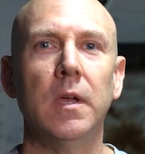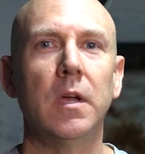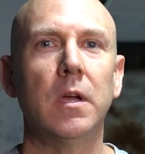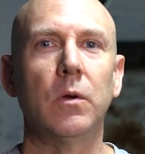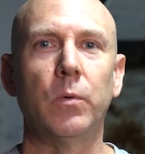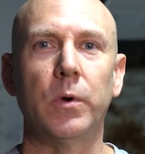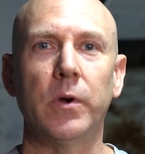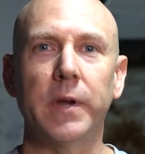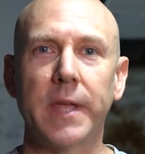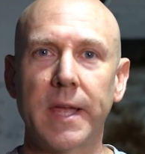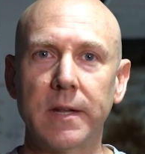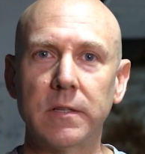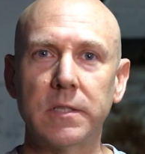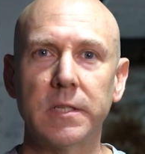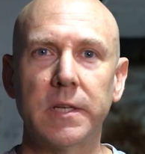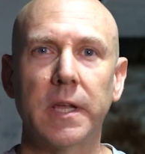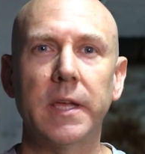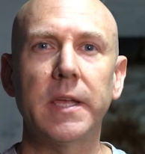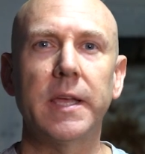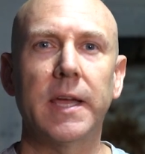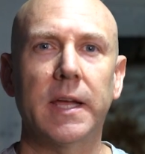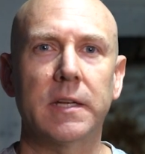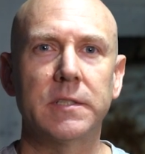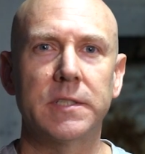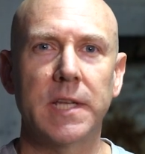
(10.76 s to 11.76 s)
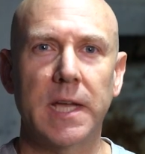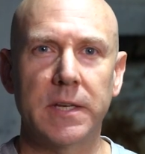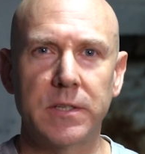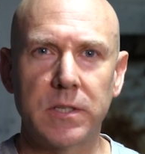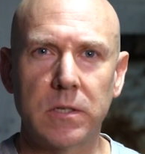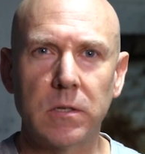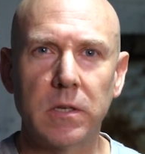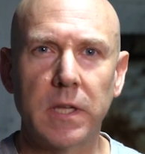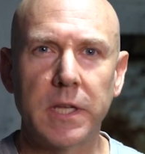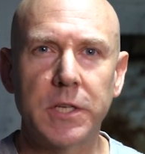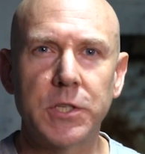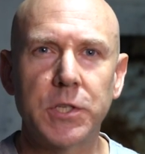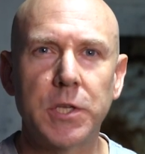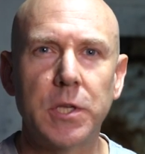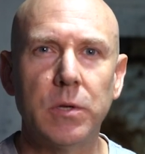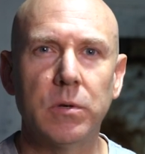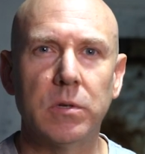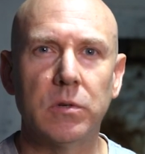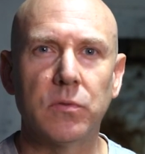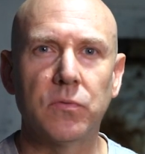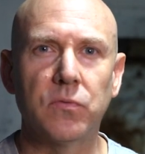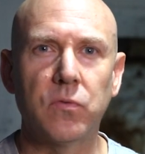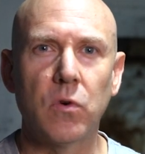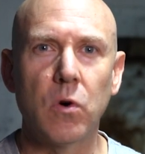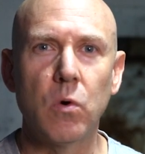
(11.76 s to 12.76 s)
We're again today at Tactical HQ
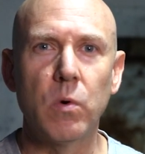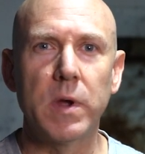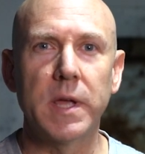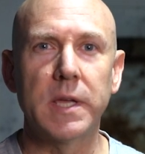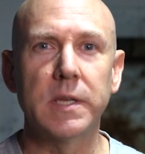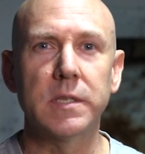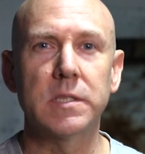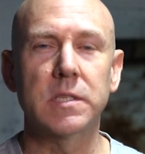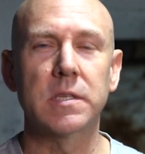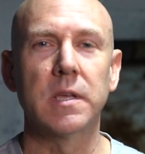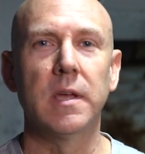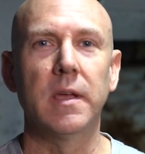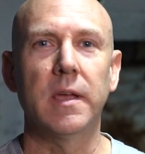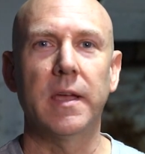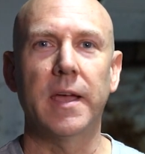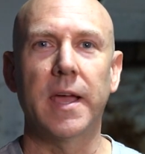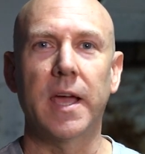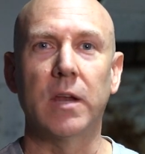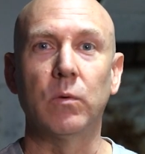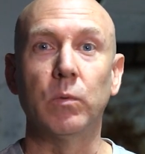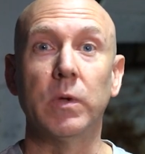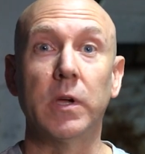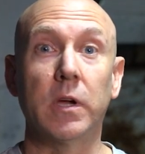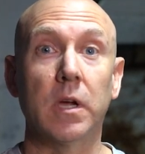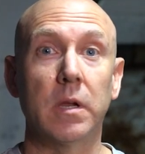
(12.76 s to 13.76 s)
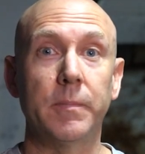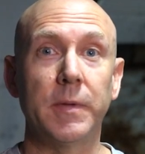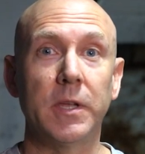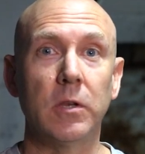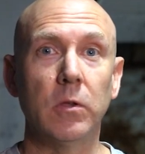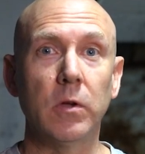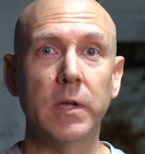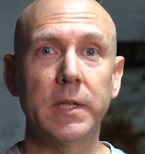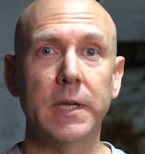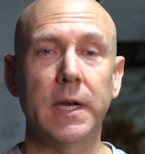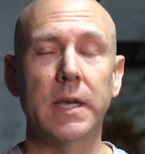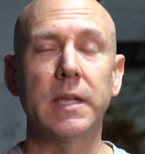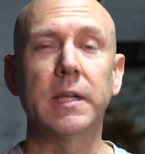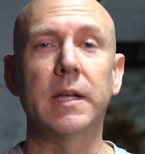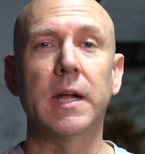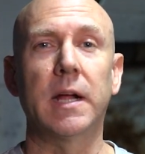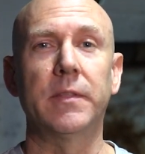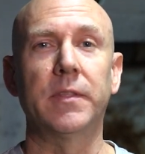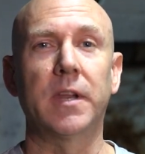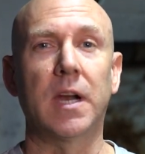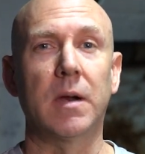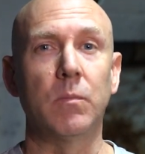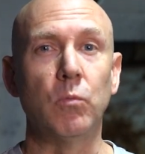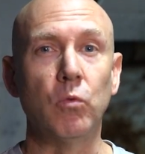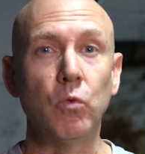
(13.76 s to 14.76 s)
in Fourways, and we're going to be looking at a
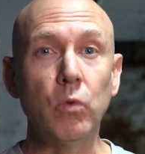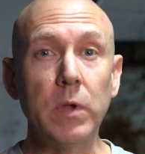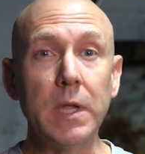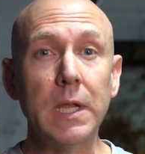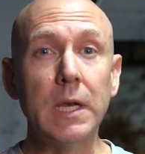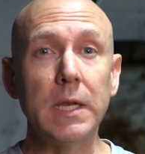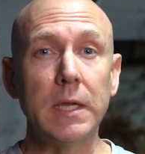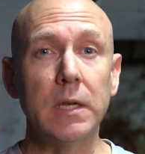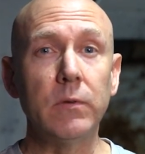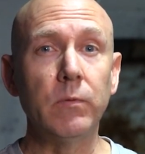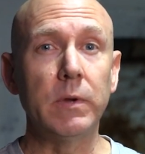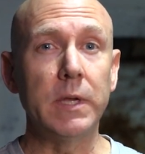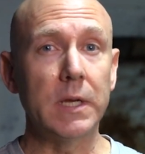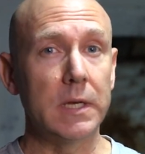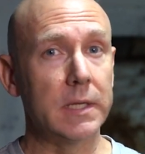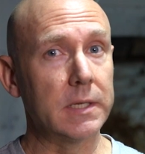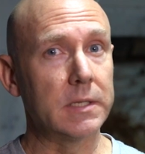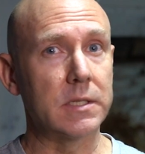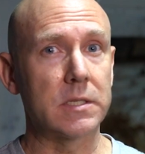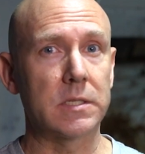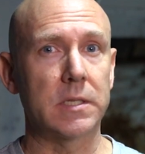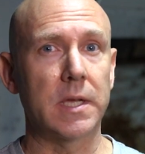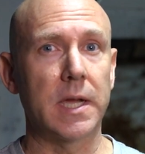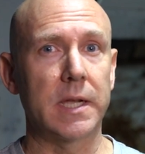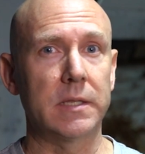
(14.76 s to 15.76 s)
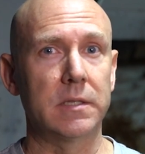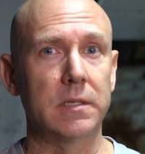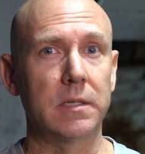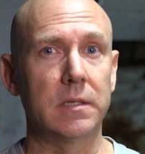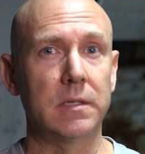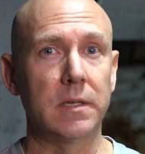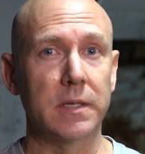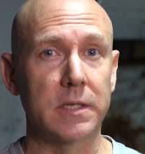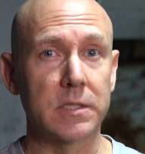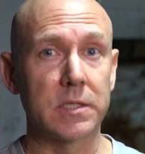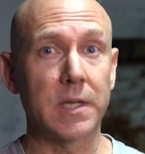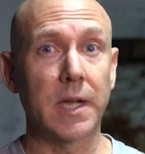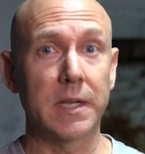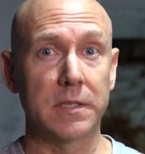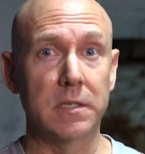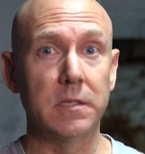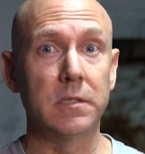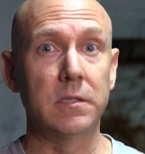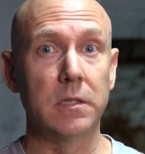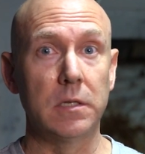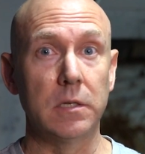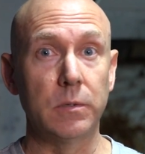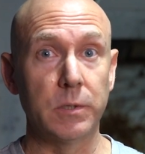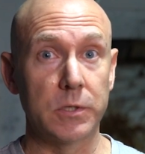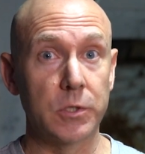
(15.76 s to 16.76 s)
gun that I'm really excited to
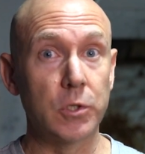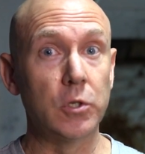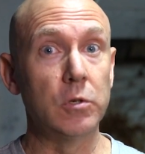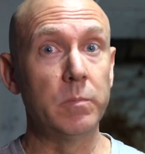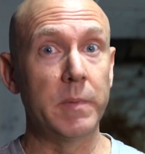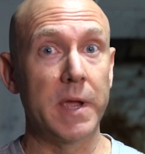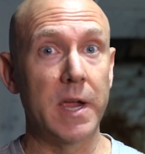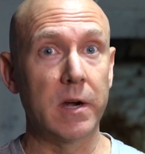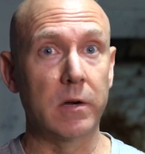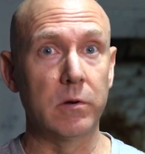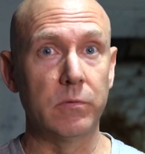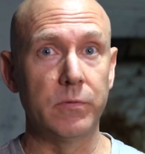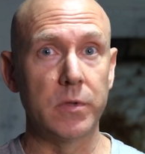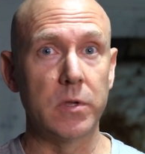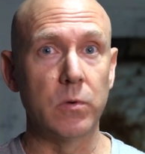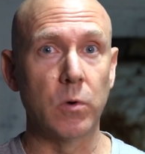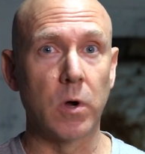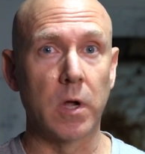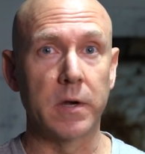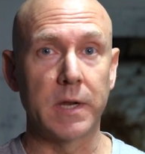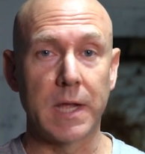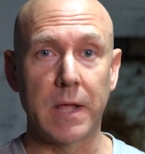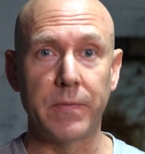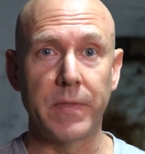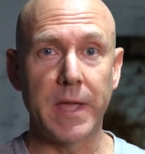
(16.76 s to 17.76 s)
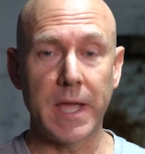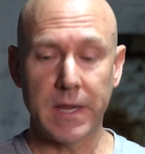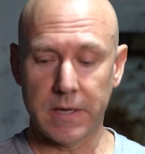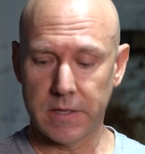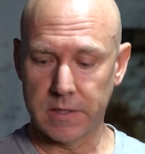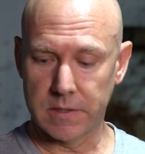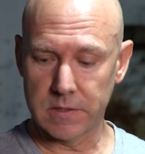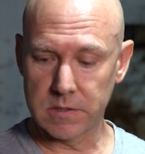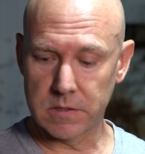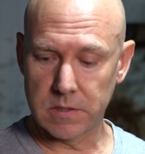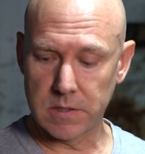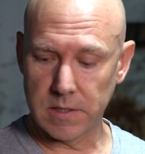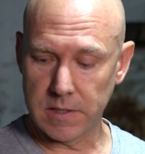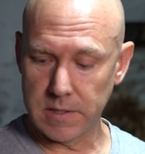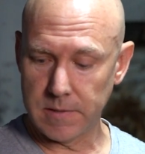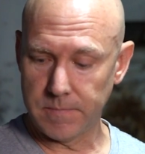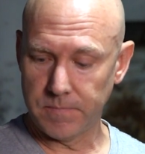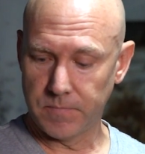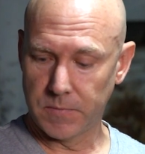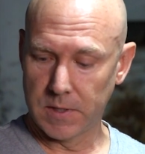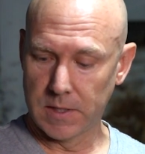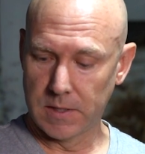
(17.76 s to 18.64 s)
do a 2-mag review on, and that is the